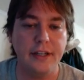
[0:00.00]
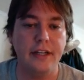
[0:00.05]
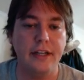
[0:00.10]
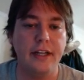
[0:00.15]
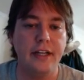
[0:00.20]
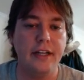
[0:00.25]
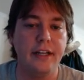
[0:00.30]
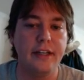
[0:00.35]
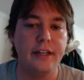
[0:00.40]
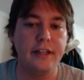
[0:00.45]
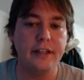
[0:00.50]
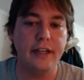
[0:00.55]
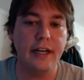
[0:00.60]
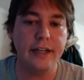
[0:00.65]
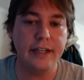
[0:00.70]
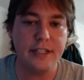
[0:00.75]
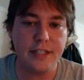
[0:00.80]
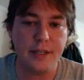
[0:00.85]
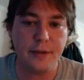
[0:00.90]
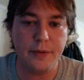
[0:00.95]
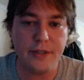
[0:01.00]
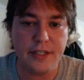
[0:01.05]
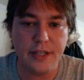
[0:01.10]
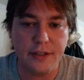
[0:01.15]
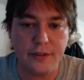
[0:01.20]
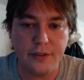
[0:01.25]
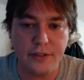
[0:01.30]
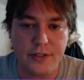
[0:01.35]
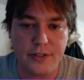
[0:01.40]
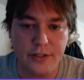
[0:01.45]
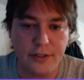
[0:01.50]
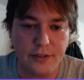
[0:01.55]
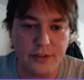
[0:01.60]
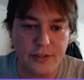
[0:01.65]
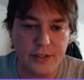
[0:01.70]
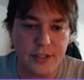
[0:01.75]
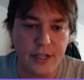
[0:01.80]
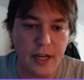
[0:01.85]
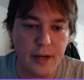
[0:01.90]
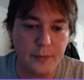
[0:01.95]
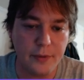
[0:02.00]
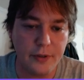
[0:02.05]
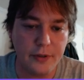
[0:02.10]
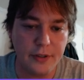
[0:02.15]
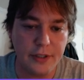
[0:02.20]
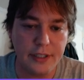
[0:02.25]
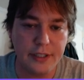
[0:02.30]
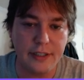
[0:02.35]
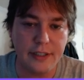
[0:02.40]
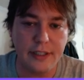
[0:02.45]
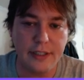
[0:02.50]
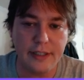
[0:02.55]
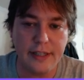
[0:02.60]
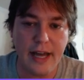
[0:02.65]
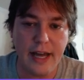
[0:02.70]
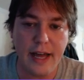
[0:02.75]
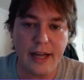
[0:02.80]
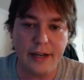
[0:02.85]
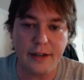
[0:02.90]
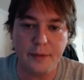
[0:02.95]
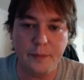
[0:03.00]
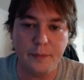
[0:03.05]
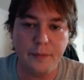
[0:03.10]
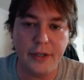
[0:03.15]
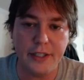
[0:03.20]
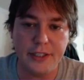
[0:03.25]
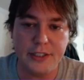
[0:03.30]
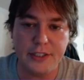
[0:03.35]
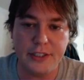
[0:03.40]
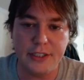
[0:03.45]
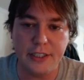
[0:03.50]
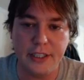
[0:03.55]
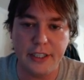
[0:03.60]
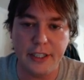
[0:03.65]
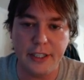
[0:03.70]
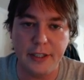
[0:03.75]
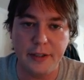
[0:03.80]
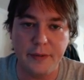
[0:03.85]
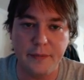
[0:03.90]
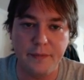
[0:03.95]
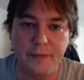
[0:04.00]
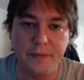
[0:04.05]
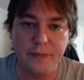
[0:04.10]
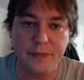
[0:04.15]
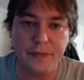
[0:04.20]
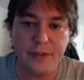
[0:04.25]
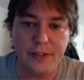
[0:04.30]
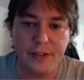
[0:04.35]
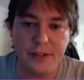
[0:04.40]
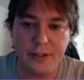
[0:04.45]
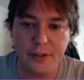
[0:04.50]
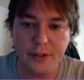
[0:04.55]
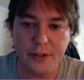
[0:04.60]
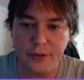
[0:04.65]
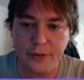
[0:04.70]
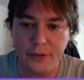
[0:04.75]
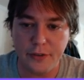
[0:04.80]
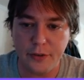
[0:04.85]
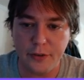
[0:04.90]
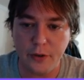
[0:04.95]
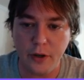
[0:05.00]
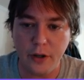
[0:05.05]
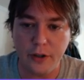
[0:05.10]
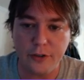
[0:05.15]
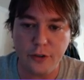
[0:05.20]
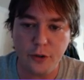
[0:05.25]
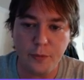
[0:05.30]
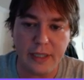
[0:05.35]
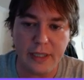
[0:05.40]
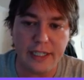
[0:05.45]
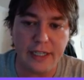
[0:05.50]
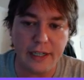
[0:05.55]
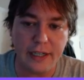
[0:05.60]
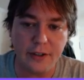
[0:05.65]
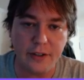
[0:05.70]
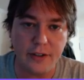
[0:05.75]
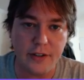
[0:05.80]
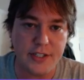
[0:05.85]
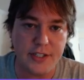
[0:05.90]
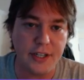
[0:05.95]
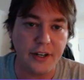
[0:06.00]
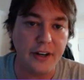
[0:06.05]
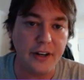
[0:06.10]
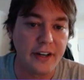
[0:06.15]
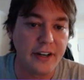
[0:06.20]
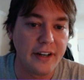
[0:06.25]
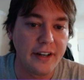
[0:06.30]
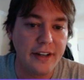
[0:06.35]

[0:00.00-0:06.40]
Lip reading: I guess I would say there's not really that much. There aren't too many errors here.